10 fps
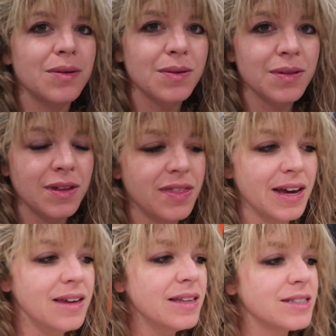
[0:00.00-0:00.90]
the
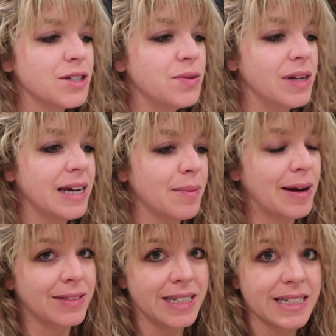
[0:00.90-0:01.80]
thing that's unique
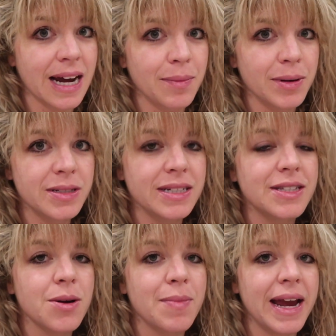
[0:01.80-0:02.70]
about these diapers
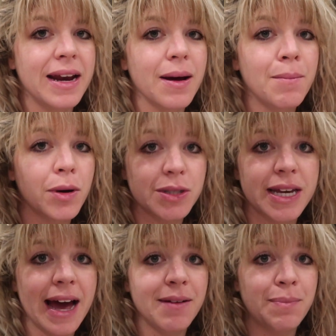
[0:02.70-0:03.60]
is they're made
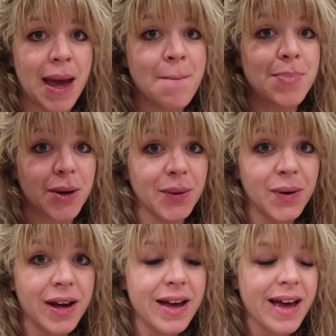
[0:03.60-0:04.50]
mostly out of bamboo.
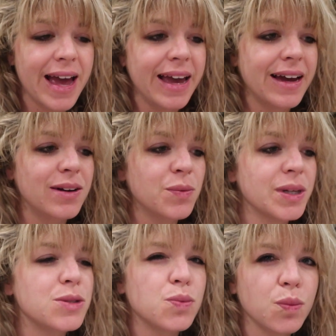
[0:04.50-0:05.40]
And
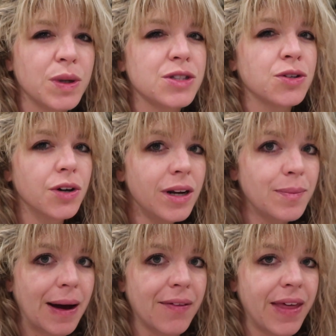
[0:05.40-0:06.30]
what's good
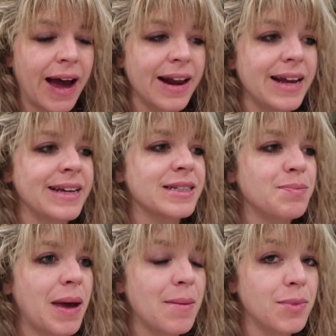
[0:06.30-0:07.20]
about that is
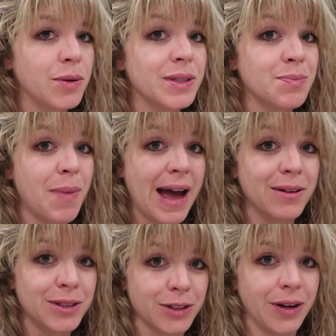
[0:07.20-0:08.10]
bamboo is
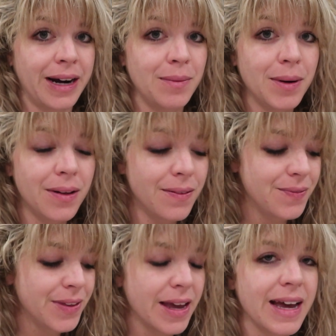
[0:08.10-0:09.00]
biodegradable.
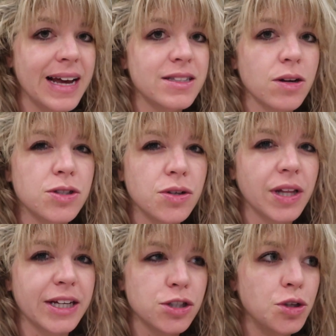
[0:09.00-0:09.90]
It's also
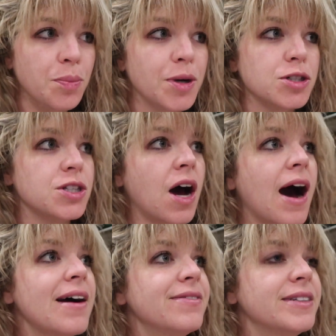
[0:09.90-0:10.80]
like super
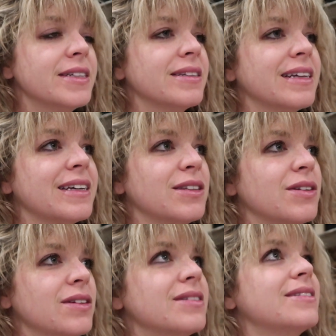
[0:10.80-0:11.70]
soft, like
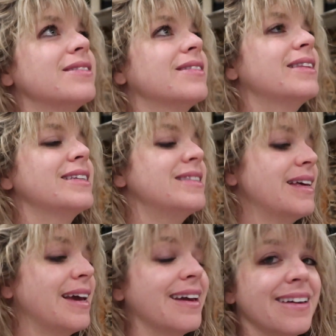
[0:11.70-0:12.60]
this
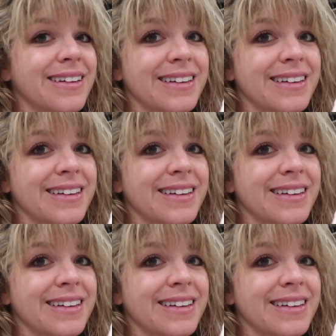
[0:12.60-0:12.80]
thing.